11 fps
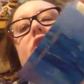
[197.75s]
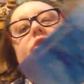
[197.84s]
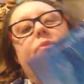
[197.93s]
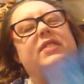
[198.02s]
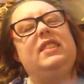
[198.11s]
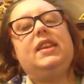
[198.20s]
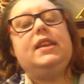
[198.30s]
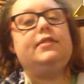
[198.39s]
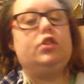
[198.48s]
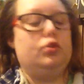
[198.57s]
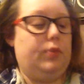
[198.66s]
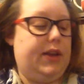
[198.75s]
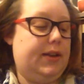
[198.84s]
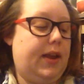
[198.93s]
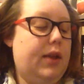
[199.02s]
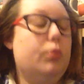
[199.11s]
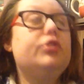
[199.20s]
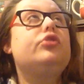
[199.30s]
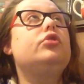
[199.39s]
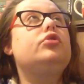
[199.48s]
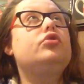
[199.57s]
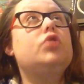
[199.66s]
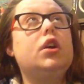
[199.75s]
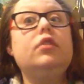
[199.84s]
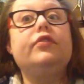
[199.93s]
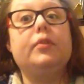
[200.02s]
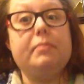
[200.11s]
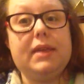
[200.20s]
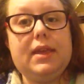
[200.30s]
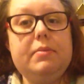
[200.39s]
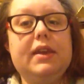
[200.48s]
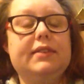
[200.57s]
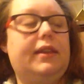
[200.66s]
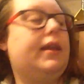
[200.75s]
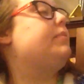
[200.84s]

so it's an easier read. It was a struggle for me because I